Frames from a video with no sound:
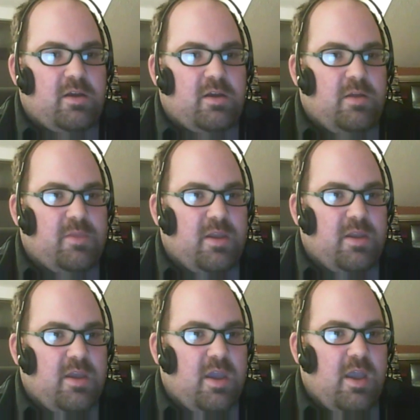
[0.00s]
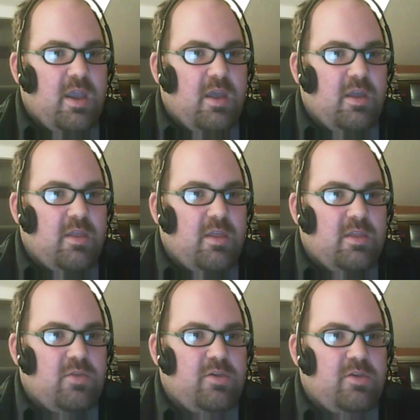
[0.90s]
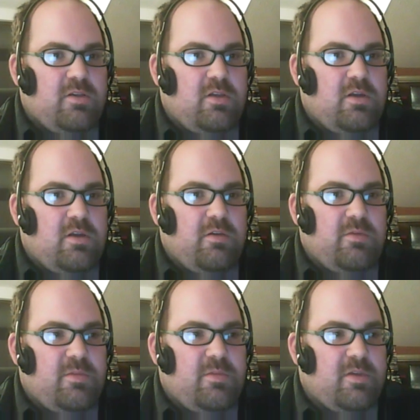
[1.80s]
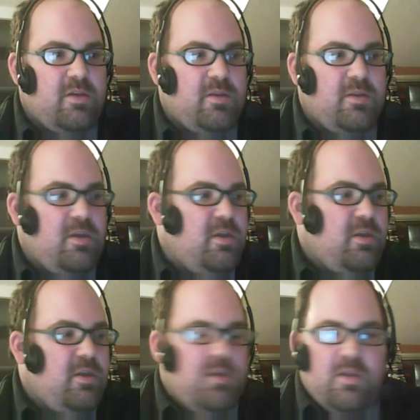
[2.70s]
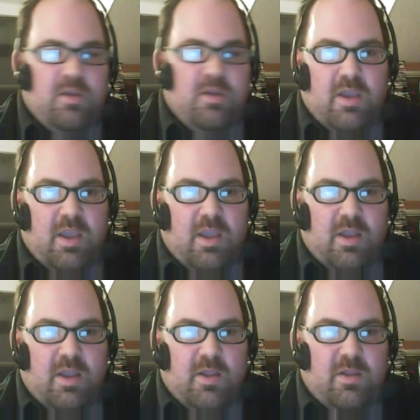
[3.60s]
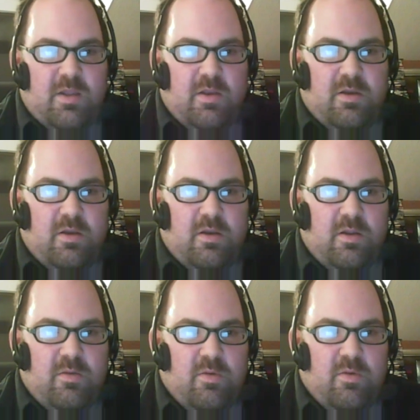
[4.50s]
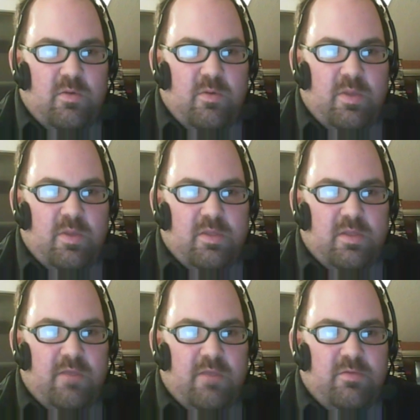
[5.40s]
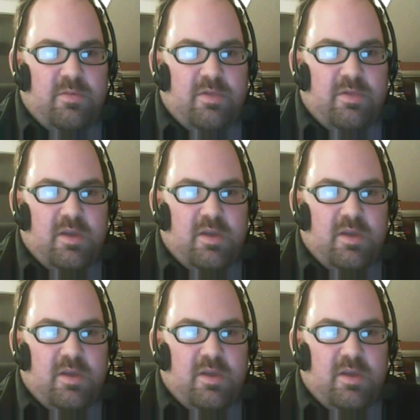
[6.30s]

to get it, and then Sheila Landry's website, and went to Steve's website.